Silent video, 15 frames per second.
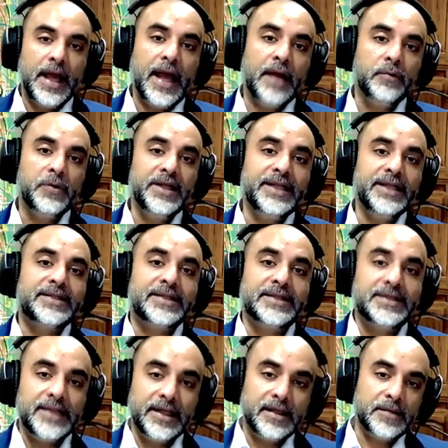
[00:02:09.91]
And we need
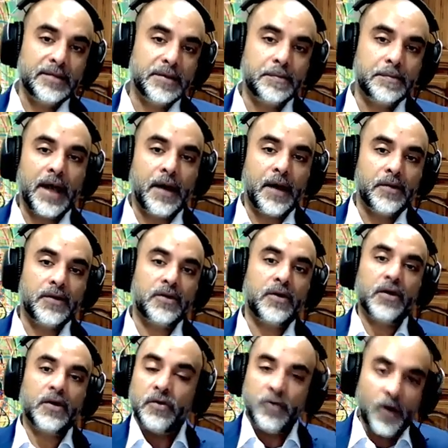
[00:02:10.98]
sustainable
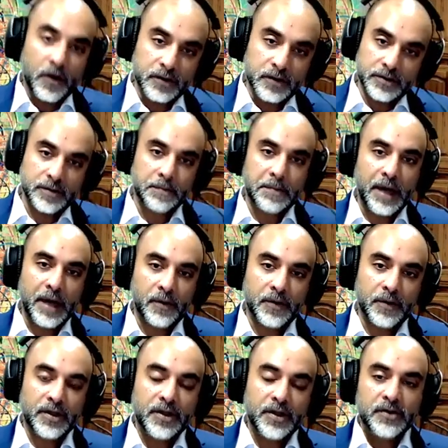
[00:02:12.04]
power, long-term power.